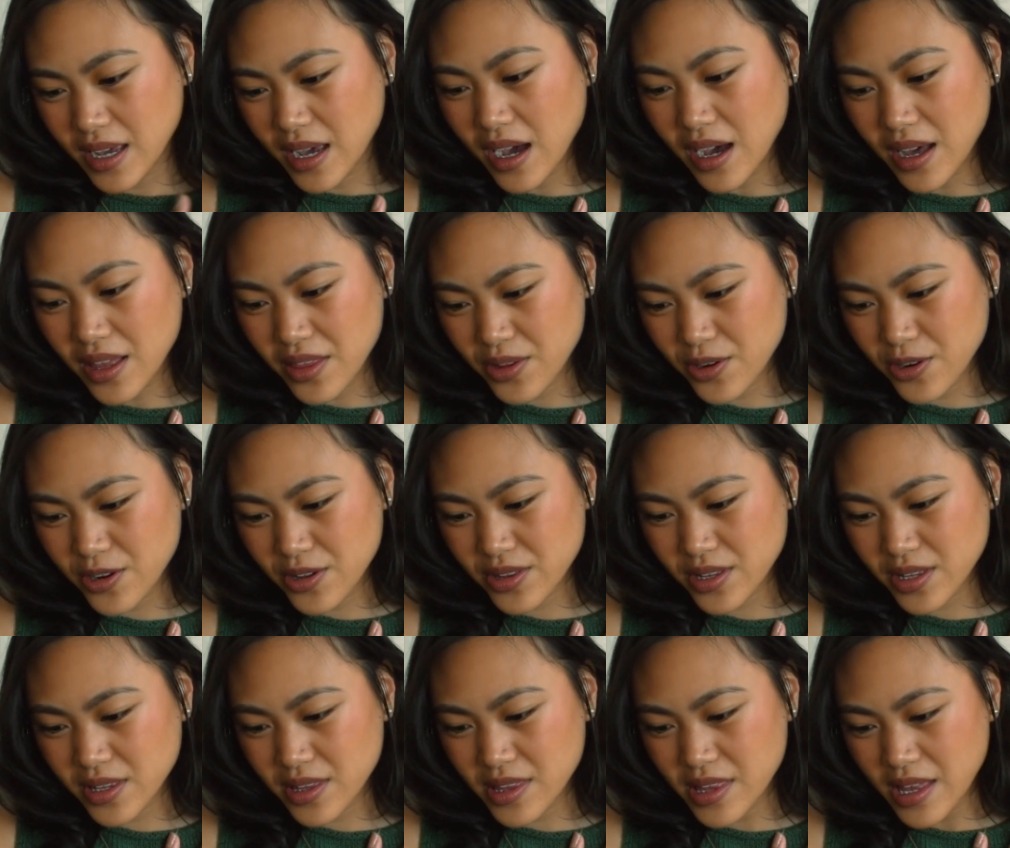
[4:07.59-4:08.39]
Other
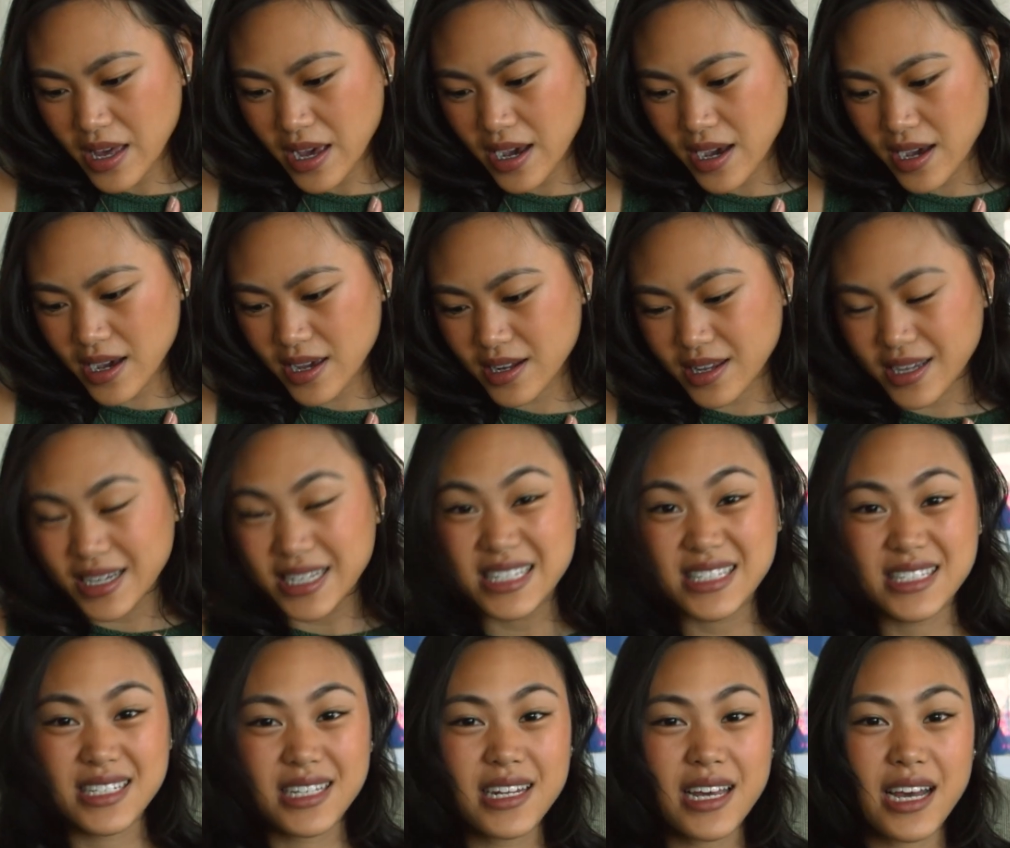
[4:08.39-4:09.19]
than that, I
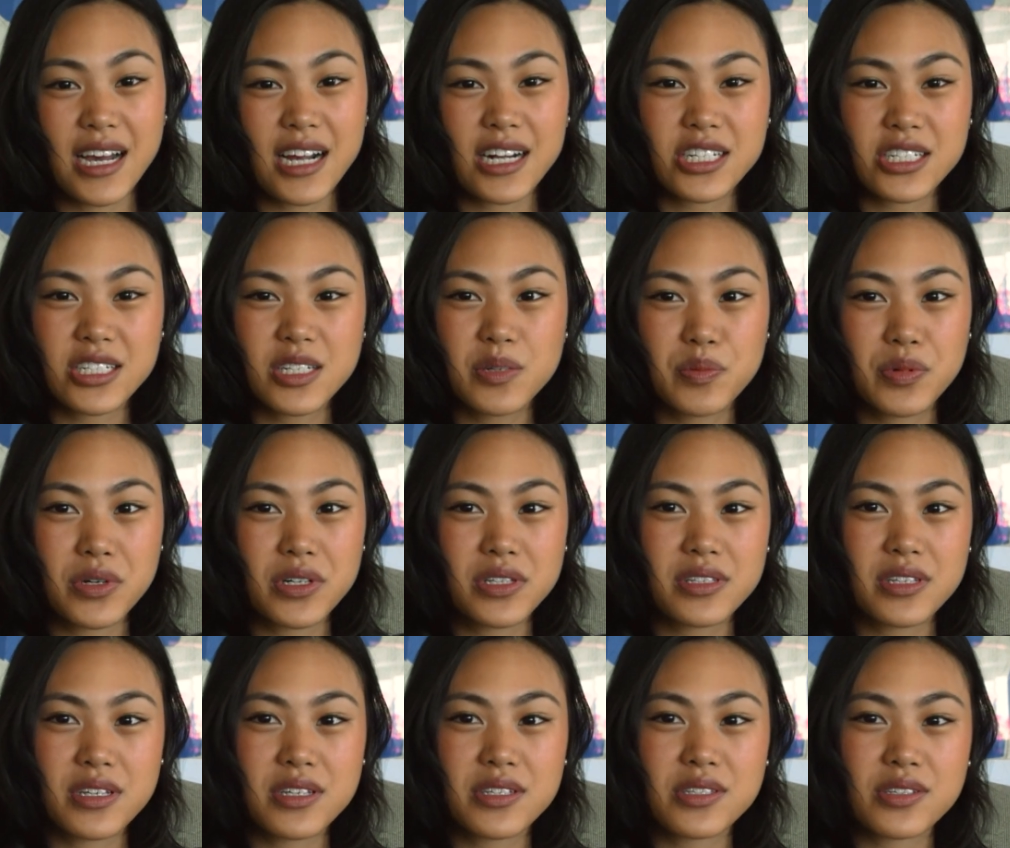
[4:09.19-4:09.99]
did actually
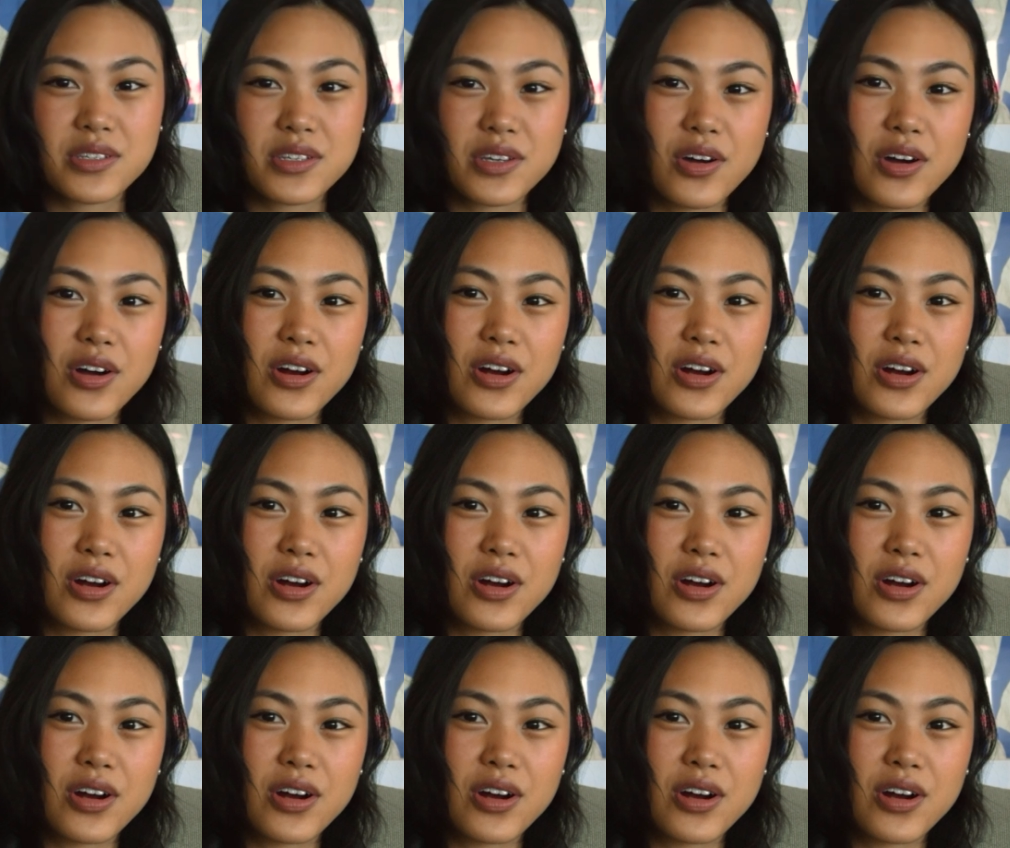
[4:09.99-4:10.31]
put this